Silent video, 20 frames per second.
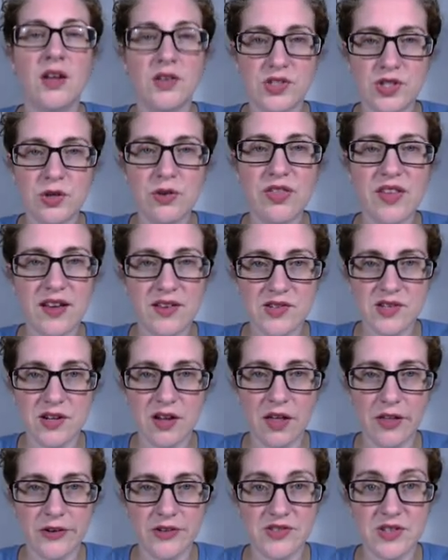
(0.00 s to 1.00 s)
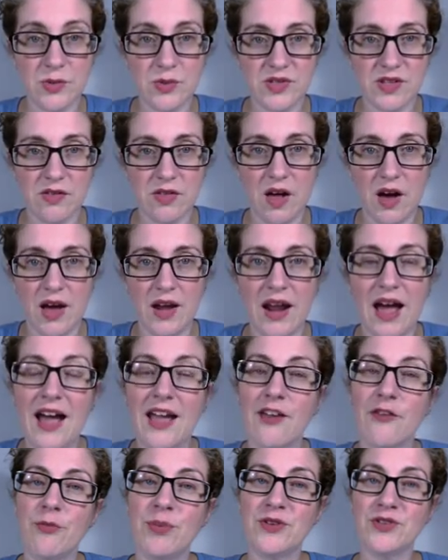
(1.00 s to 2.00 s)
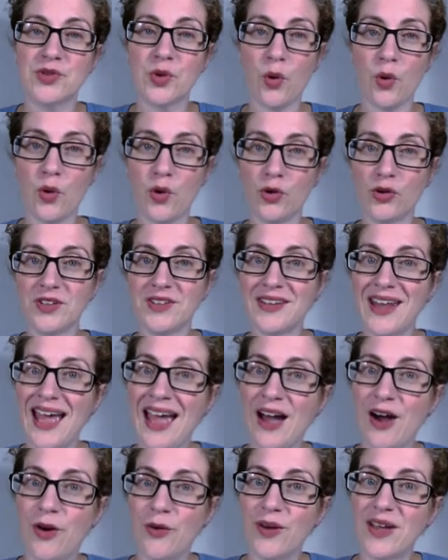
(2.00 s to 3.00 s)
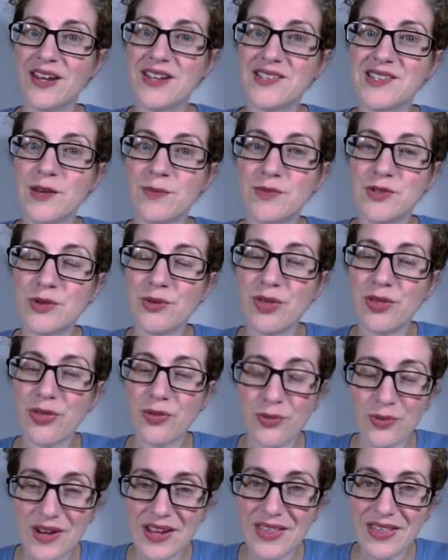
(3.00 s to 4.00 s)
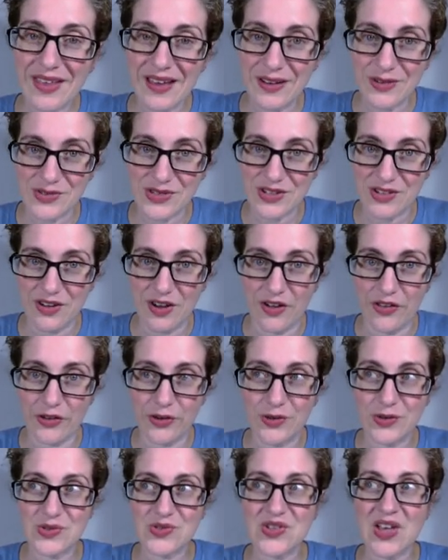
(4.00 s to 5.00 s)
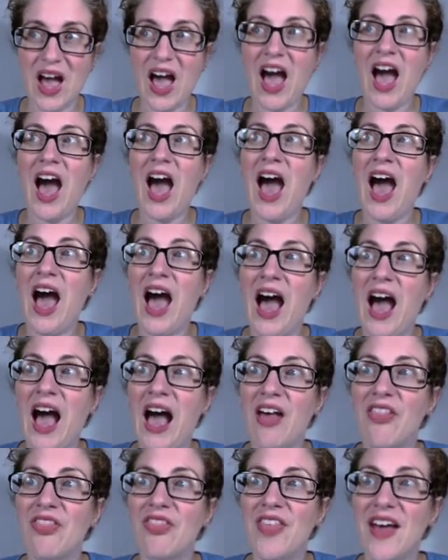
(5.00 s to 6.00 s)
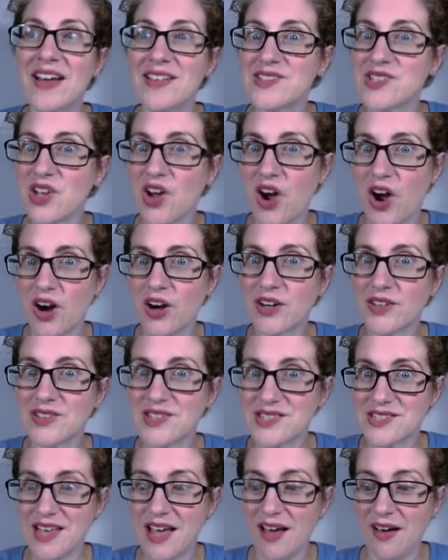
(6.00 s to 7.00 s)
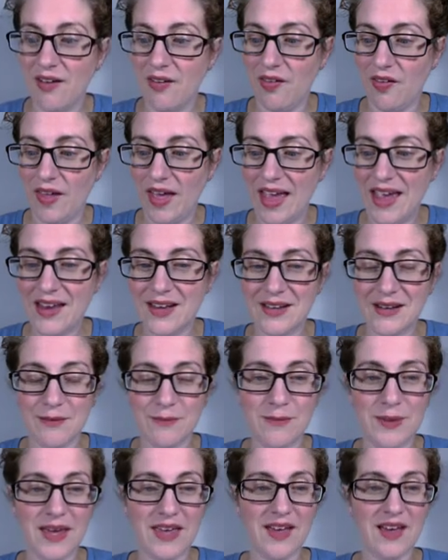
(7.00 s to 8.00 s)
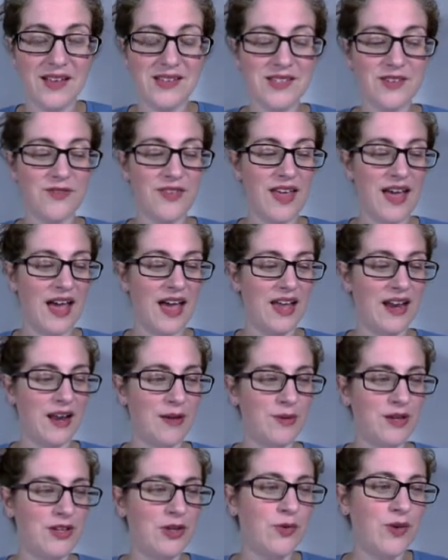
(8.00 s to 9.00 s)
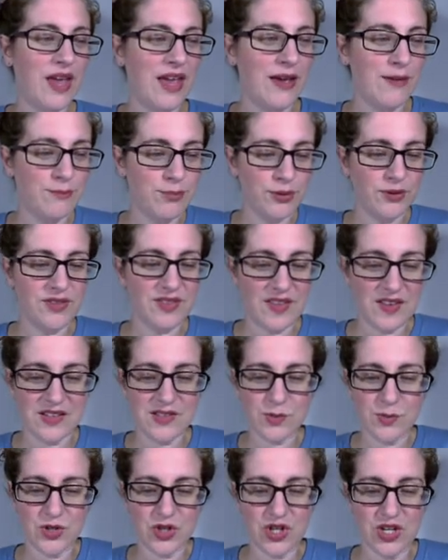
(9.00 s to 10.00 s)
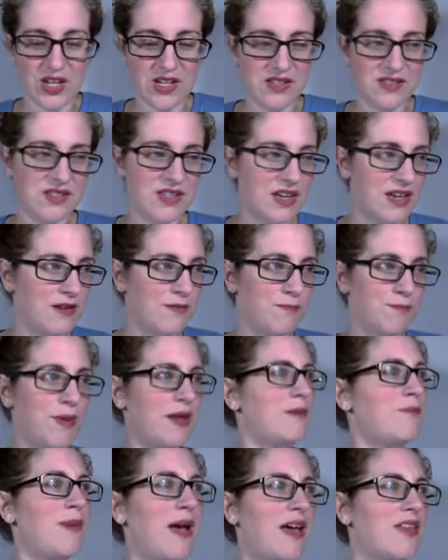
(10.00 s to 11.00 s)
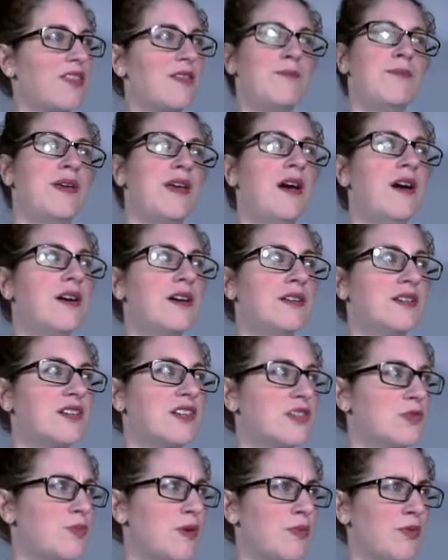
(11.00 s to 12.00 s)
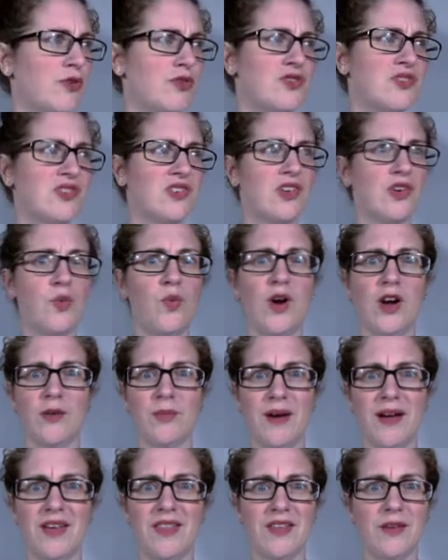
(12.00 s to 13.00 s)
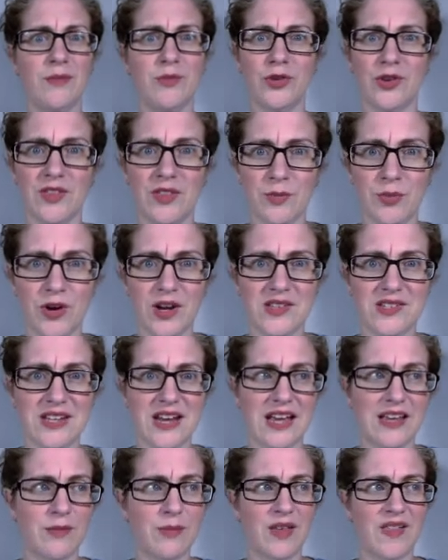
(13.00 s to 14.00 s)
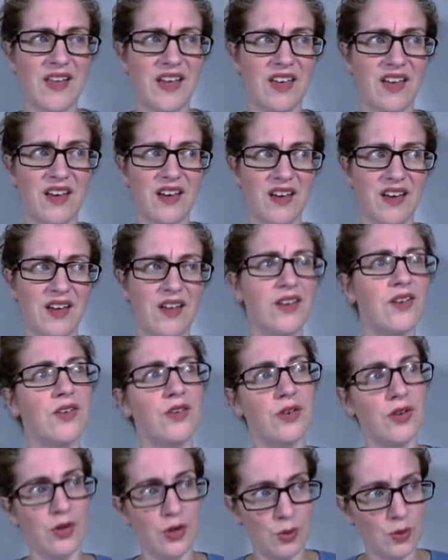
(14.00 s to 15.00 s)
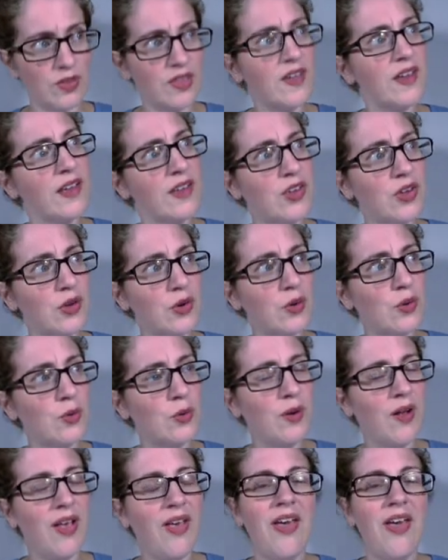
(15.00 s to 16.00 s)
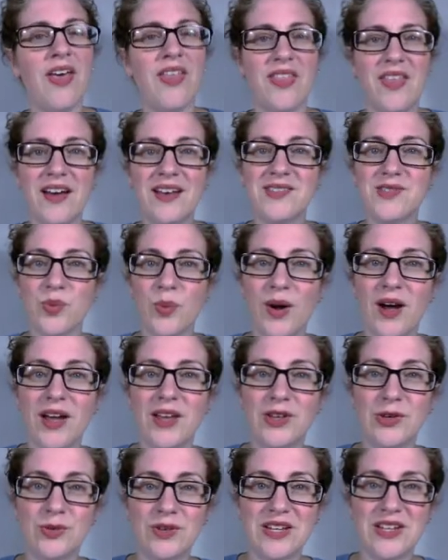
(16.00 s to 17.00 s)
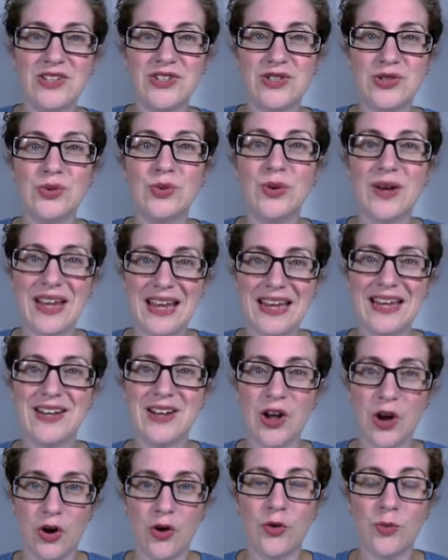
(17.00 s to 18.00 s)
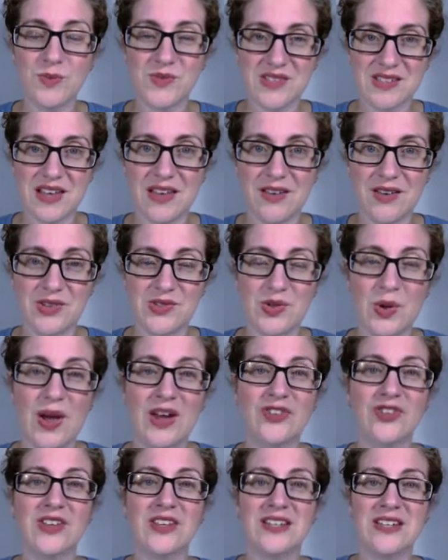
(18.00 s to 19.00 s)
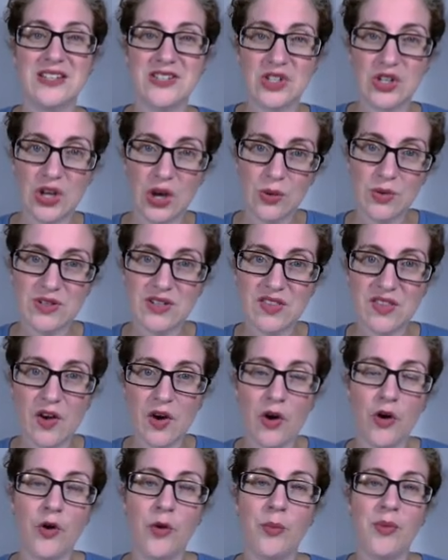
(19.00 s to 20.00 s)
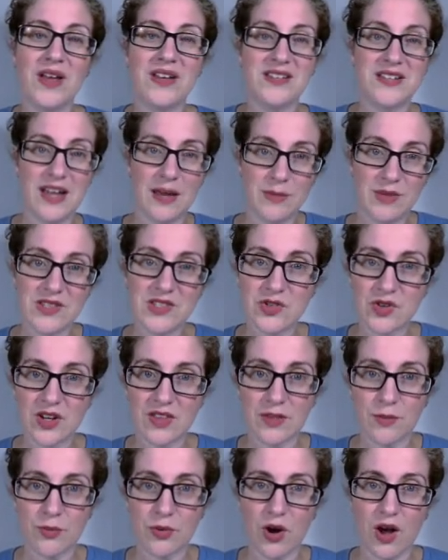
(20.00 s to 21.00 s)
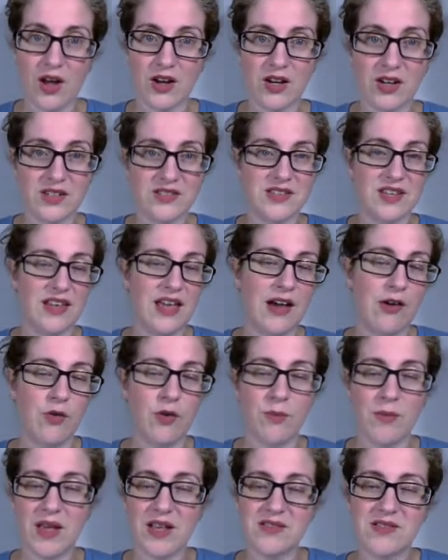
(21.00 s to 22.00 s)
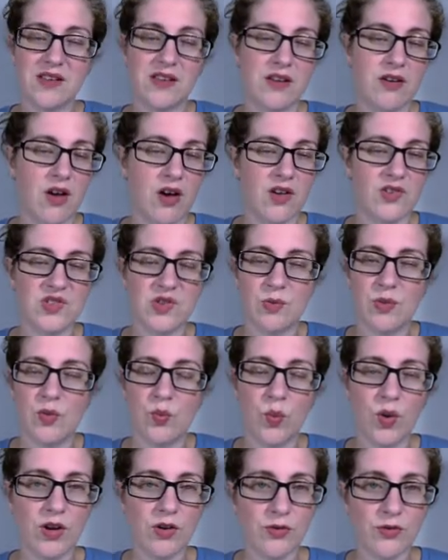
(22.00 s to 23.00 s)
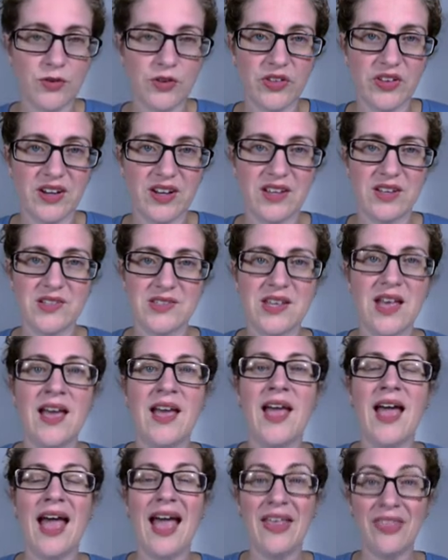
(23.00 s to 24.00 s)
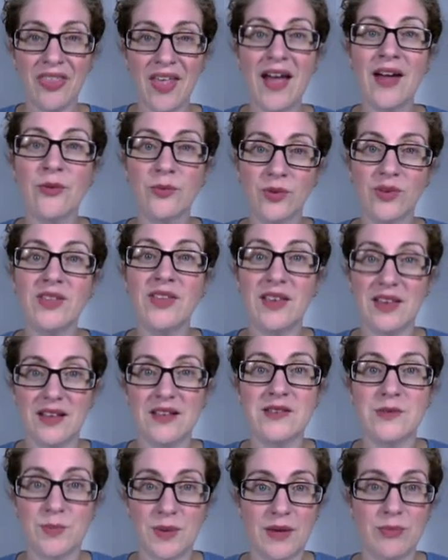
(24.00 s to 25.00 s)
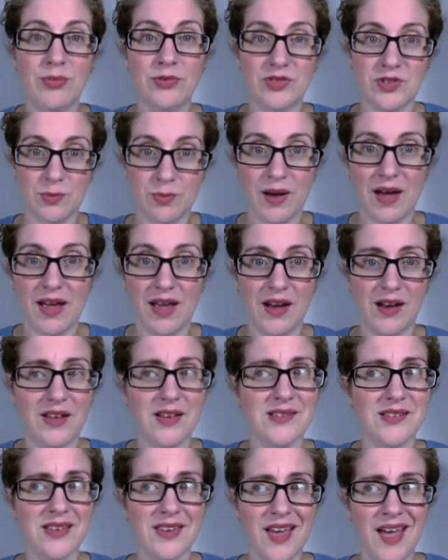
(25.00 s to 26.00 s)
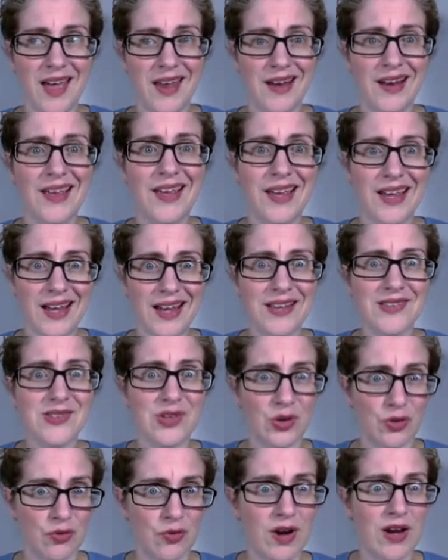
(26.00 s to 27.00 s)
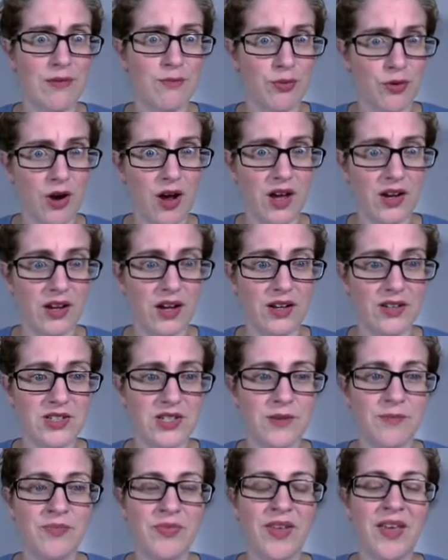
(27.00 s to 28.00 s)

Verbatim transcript: $2,000, that was a lot. I have been told now it is up to $3,000 that's a hard sell and because of that i mean you can't put these machines in bed bath and beyond because people are just going to walk by them look at the price tag and be like uh no thank you. That's why you need to do in home sales. You actually need to go into the home, demonstrate the product, see how amazing and awesome and wonderful it is, and that really gets people to buy it. Because again, it's a great product.